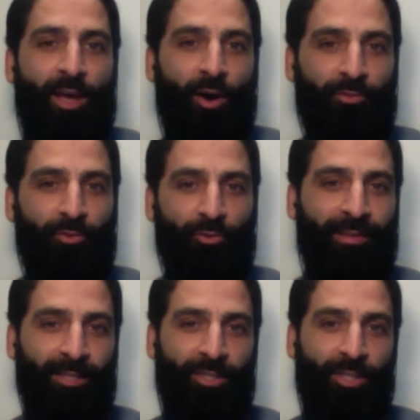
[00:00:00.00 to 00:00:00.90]
our
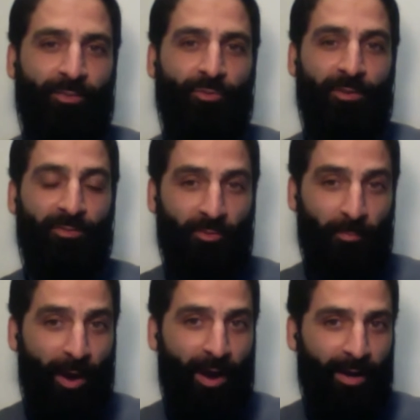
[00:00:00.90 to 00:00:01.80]
strategy is to
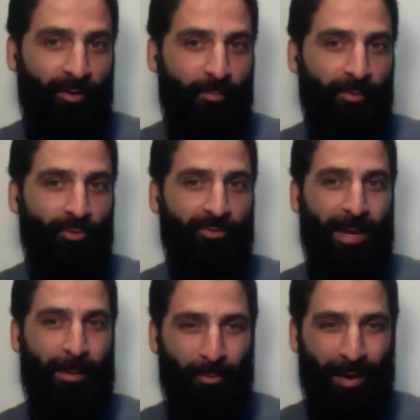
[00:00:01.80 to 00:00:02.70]
inspire governments to
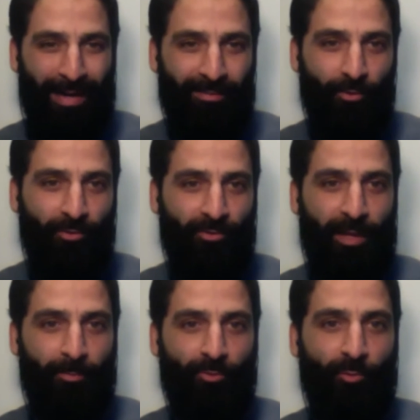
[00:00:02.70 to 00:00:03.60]
take practical
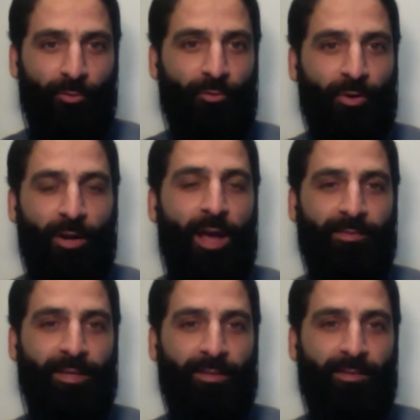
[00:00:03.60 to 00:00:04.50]
steps towards
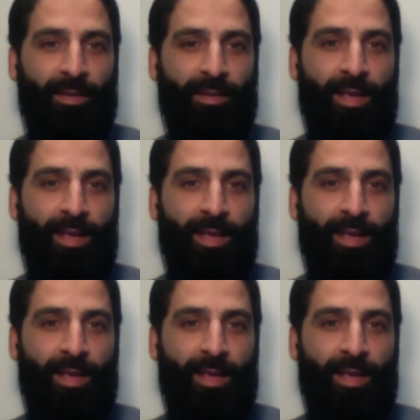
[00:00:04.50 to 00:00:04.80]
realizing it.